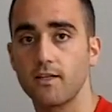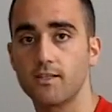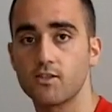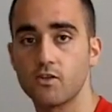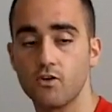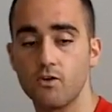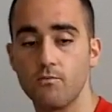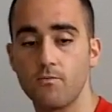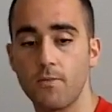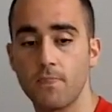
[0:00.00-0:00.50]

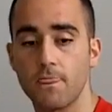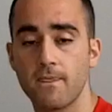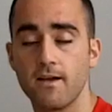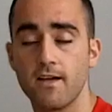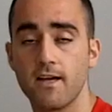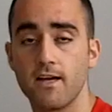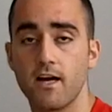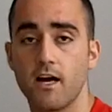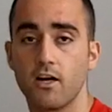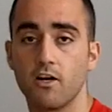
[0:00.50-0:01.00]
So
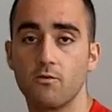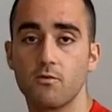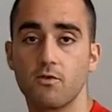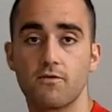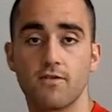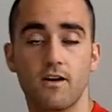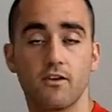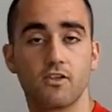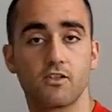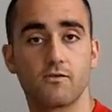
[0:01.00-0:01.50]
I hope
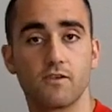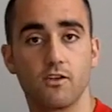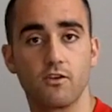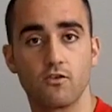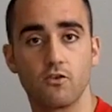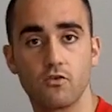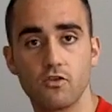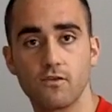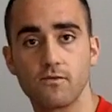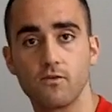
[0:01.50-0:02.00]
you found this video
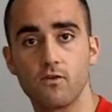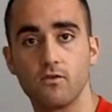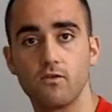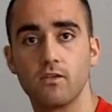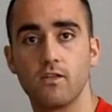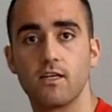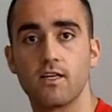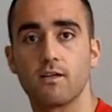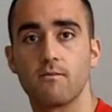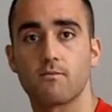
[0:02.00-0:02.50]

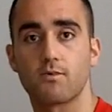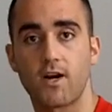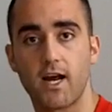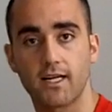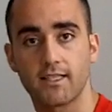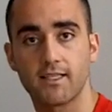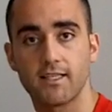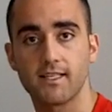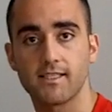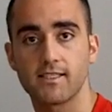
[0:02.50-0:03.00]
useful.
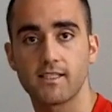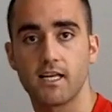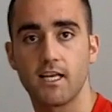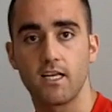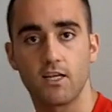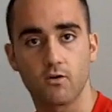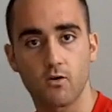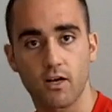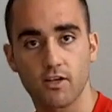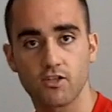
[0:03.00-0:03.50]
Practice.
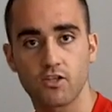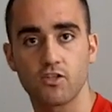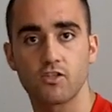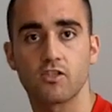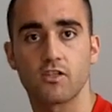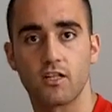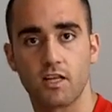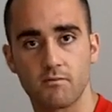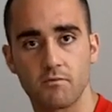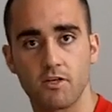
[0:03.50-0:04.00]
Any
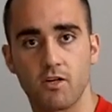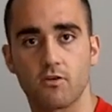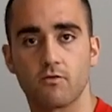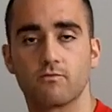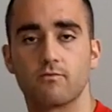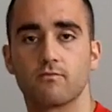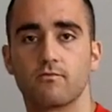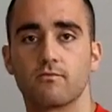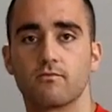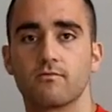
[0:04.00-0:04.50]
questions? Let me know.
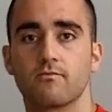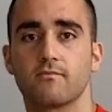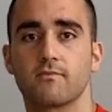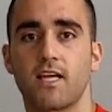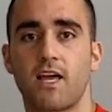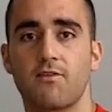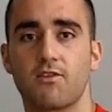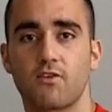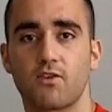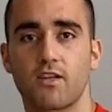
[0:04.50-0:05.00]

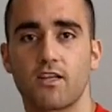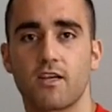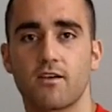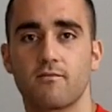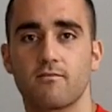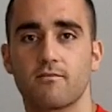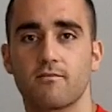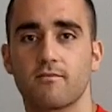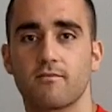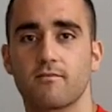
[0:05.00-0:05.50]
Have a great day.